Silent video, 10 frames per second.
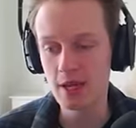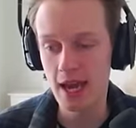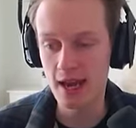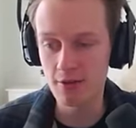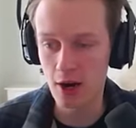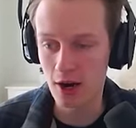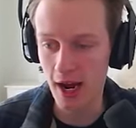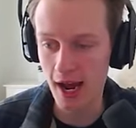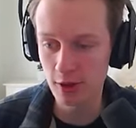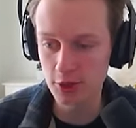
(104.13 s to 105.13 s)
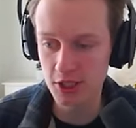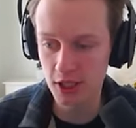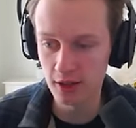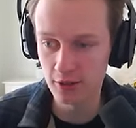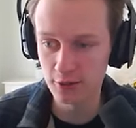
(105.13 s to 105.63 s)
have our house
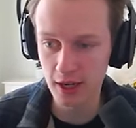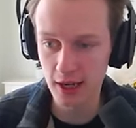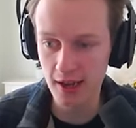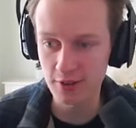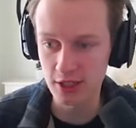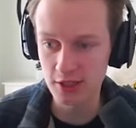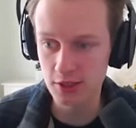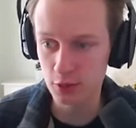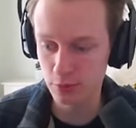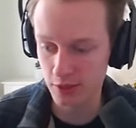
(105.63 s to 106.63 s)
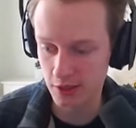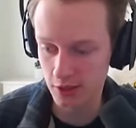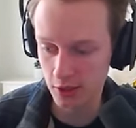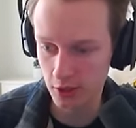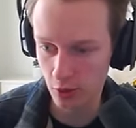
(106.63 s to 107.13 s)
of uh, evidence. Oh,
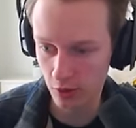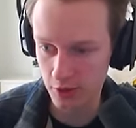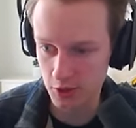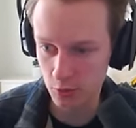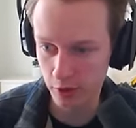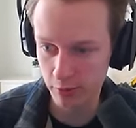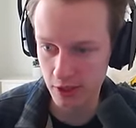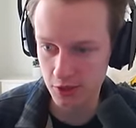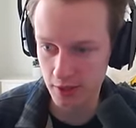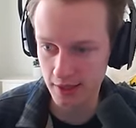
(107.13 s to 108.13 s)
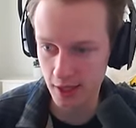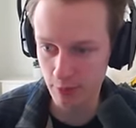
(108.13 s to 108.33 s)
ignore this one piece right there.